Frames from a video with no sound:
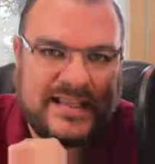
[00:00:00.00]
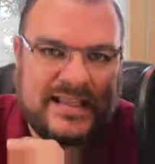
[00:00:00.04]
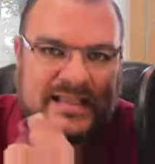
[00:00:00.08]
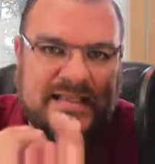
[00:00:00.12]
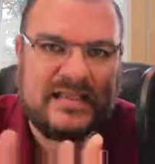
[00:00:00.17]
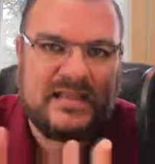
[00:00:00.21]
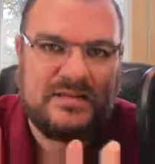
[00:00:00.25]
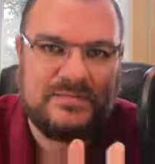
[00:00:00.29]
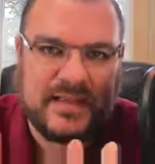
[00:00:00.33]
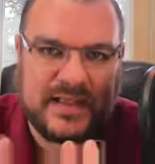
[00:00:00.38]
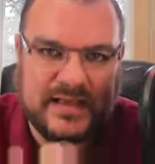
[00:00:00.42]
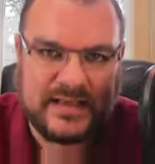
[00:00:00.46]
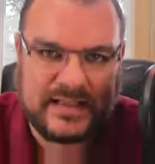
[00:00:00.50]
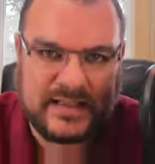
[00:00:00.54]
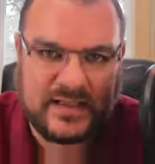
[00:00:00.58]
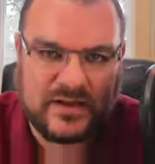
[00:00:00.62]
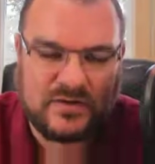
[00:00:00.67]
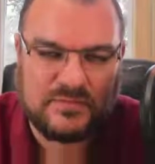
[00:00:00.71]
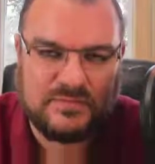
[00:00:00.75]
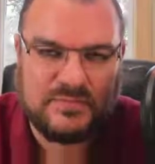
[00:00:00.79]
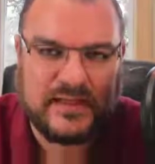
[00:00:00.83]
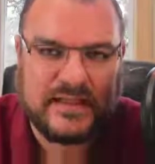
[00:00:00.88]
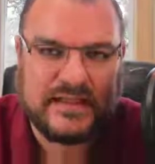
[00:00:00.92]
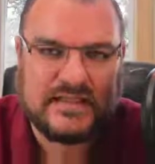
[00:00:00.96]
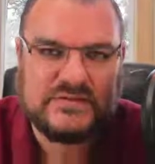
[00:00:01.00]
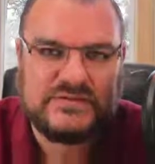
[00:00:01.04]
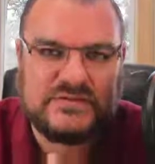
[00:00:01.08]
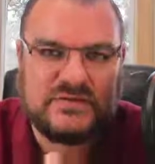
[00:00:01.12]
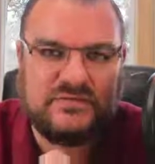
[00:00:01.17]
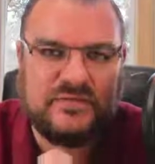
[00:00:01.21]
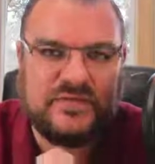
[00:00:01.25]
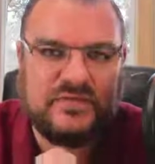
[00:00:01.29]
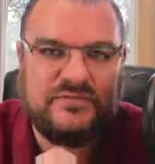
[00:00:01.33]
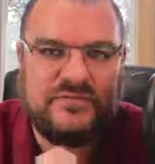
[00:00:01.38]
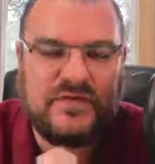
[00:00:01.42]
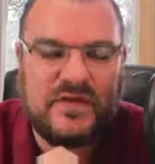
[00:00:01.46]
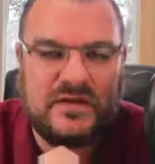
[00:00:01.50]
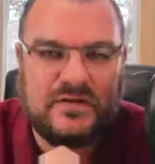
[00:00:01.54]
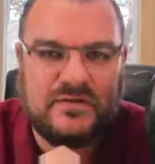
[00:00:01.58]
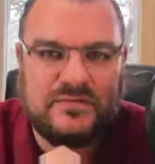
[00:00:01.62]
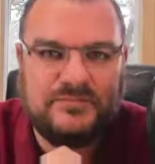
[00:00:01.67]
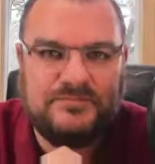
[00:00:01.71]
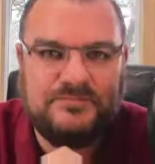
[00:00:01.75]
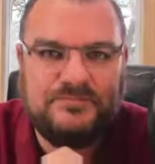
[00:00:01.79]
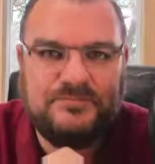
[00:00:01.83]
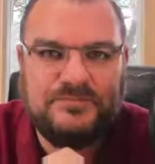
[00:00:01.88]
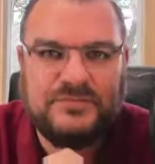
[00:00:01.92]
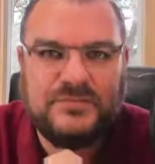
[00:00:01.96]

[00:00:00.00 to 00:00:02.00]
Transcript: any Medicare plans over the phone.